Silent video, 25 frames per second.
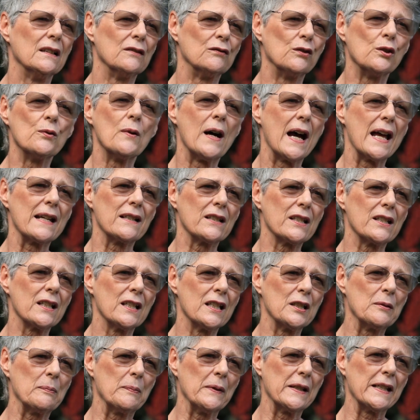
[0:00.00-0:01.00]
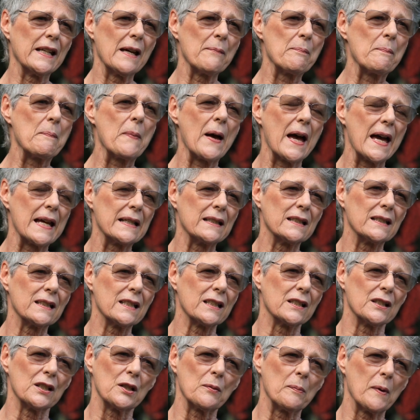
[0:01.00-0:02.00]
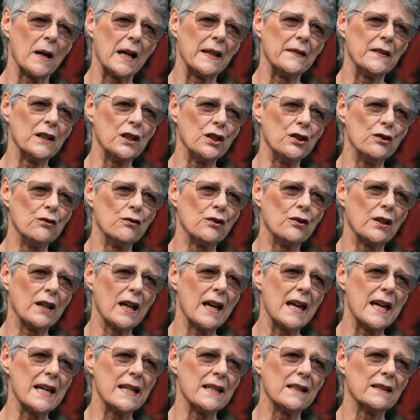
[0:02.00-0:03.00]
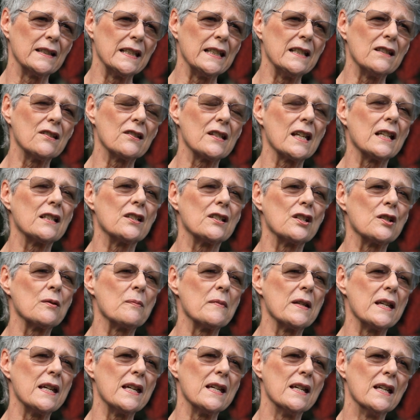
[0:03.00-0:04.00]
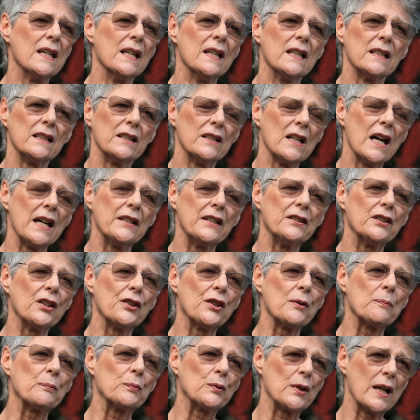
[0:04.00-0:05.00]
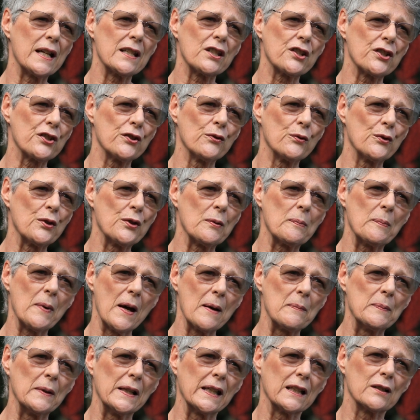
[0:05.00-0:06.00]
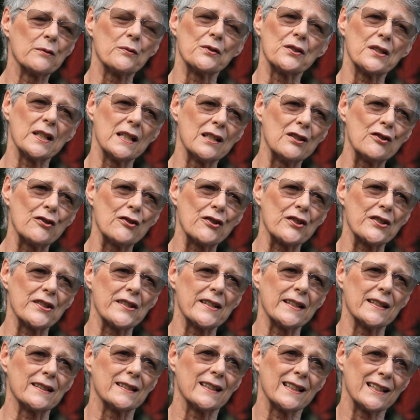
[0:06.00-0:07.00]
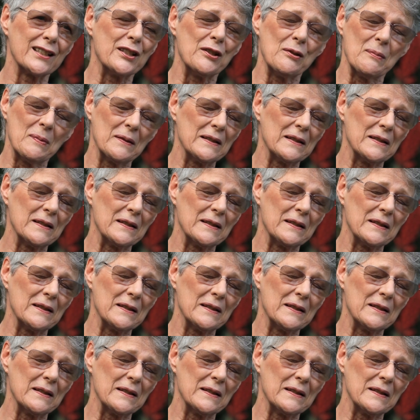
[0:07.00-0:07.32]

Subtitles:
Rwanda had been abandoned by the UK, and he said to me, neither the press nor the public was interested. Can you